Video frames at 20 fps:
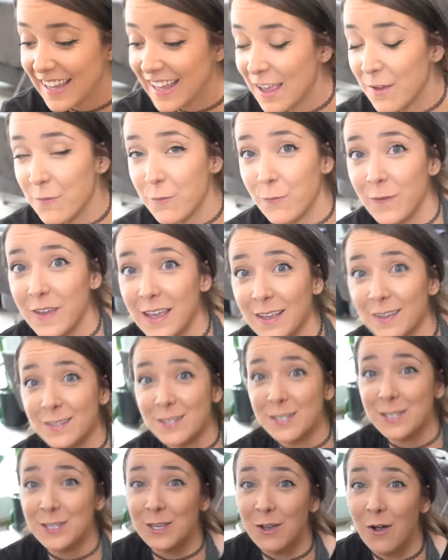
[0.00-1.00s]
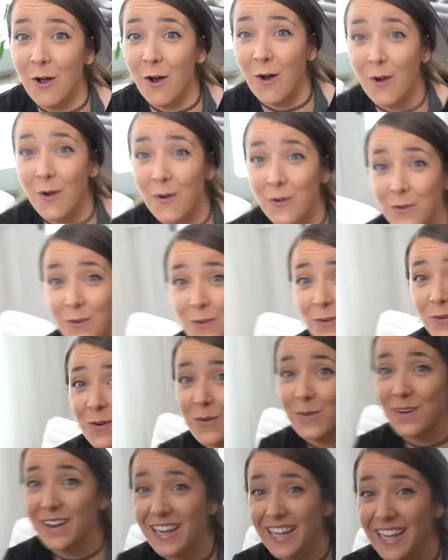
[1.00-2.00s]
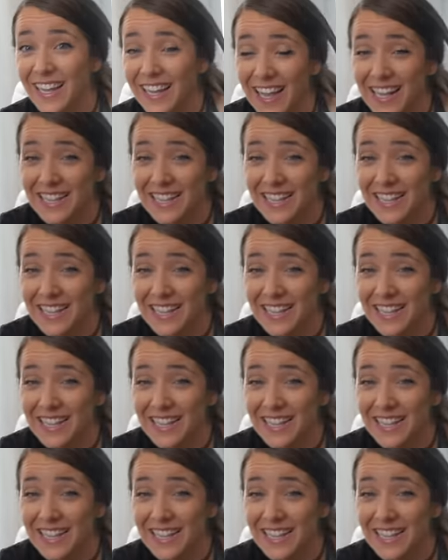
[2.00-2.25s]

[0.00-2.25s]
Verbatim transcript: It feels so cool when it